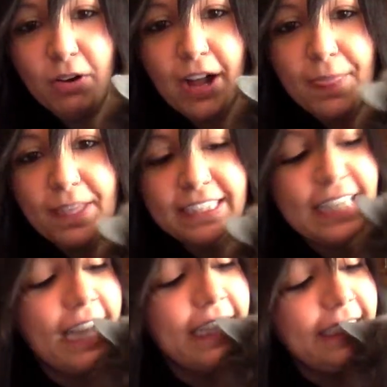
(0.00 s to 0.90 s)
on the
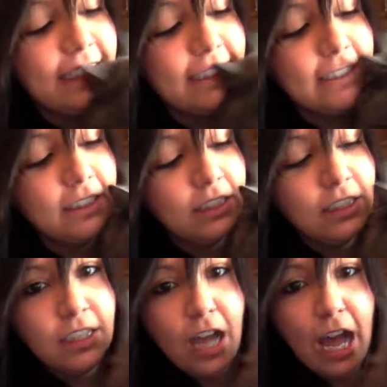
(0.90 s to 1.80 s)
side here.
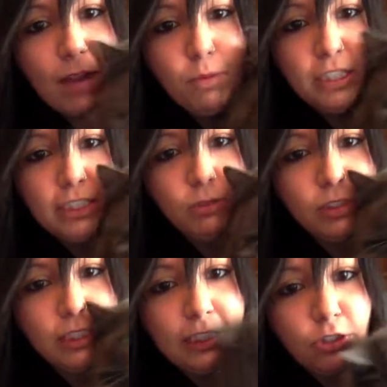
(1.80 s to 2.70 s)
I wouldn't
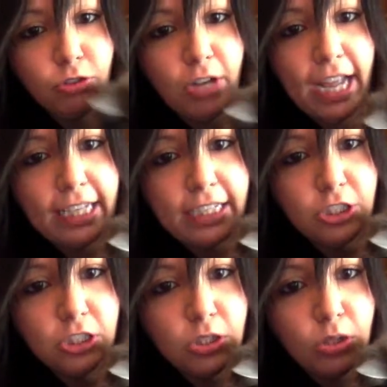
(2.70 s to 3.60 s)
really drag it
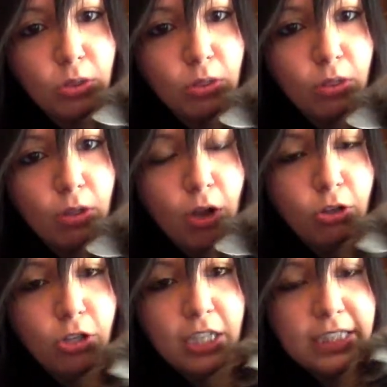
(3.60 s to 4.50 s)
just
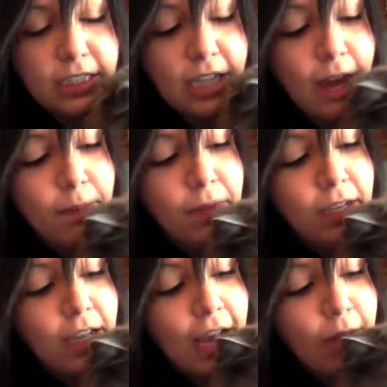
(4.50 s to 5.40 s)
across the top.
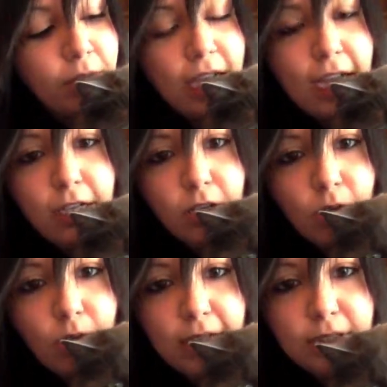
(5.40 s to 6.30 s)
I would kind of
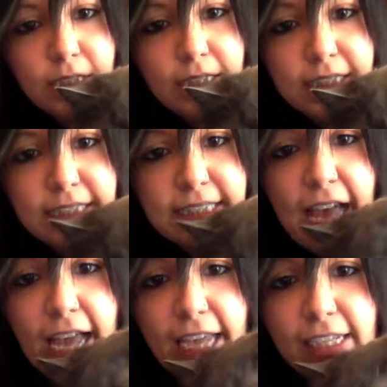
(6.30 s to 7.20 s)
go out to the
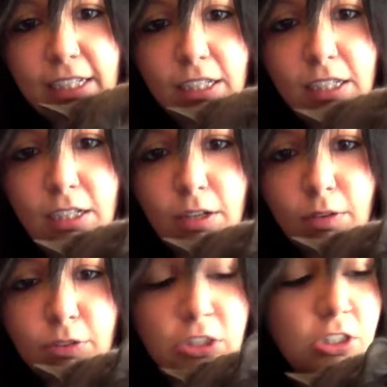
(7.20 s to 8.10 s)
side
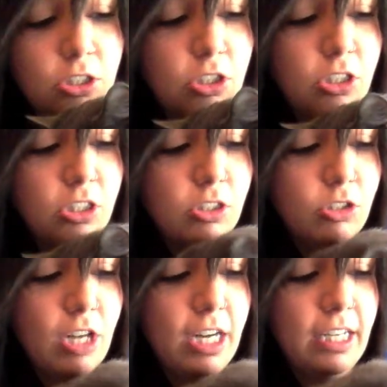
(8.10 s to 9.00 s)
versus just
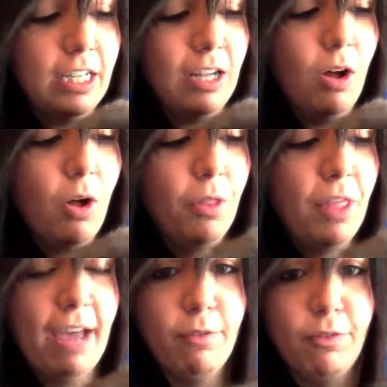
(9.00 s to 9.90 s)
trying to get all
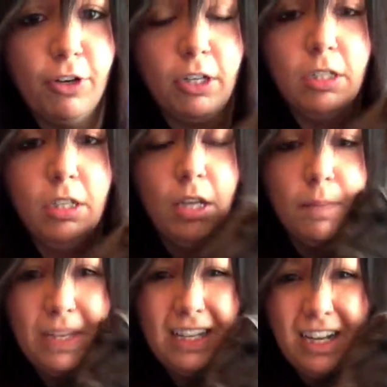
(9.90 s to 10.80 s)
that fur,
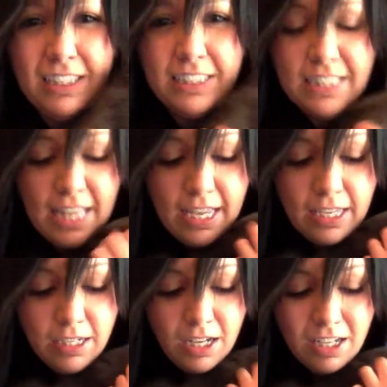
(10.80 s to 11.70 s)
because then